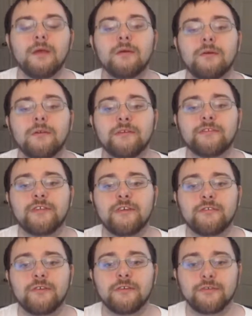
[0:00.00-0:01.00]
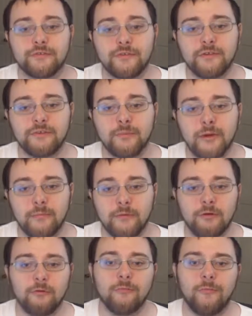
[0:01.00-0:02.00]
Greetings, Keechlings. Keechmar
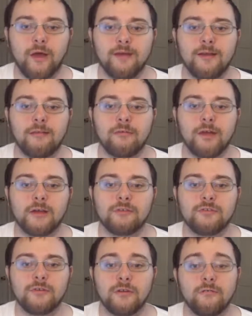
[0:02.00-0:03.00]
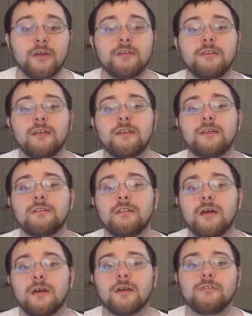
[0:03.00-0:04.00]
here with my live reaction of Undead
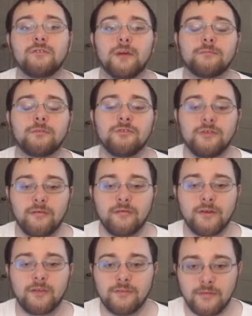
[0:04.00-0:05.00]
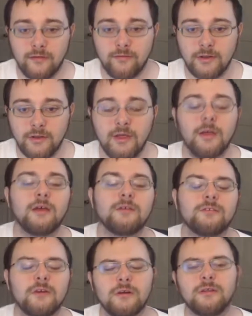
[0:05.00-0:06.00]
Unluck, Chapter seventy-seven.
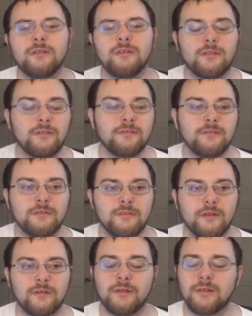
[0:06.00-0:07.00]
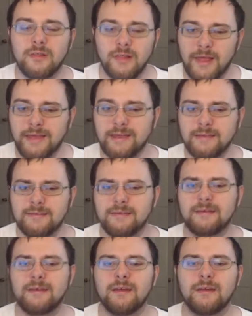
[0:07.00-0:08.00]
Sorry that this is a little late
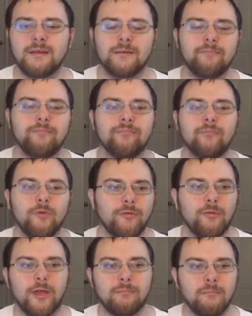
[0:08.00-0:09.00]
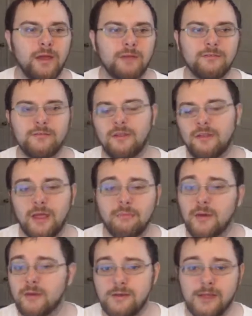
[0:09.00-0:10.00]
um, with like my Sunday,
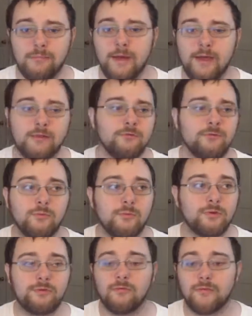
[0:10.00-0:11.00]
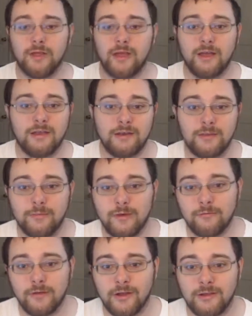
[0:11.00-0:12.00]
Monday batch, whichever day I end up
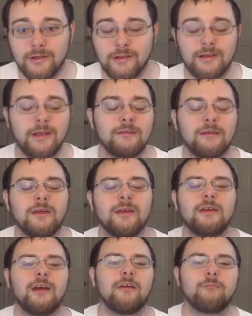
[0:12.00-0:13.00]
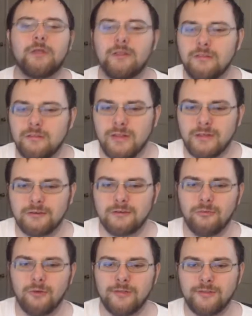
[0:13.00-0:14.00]
ever getting it out. I've been a little under
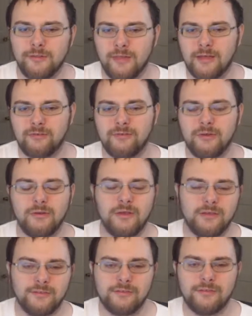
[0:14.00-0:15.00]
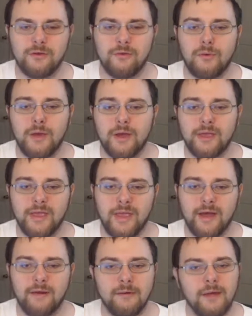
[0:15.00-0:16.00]
the weather the last few days, so uh,
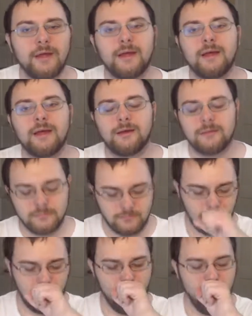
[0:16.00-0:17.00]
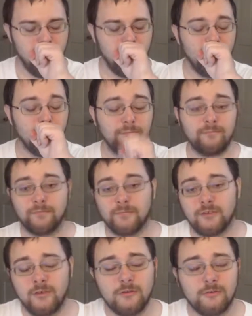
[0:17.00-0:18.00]
yeah. Mm,
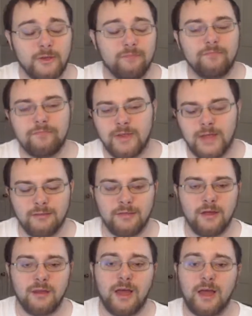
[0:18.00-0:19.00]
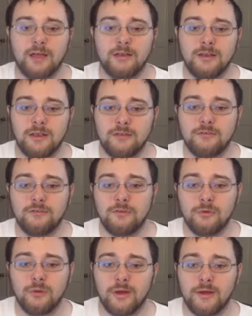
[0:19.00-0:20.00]
excuse me. But I thought I need
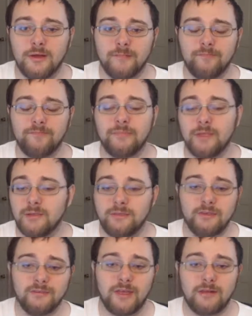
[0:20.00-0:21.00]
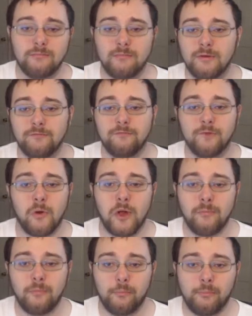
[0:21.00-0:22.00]
to um, get these out before
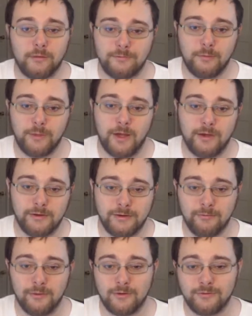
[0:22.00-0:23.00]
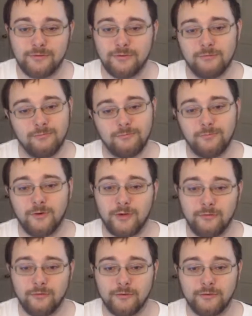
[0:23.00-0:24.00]
I possibly got any worse or
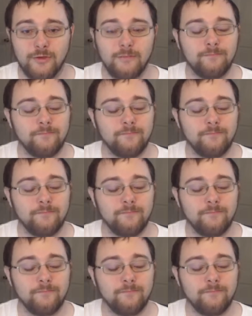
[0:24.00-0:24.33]
whatever, so.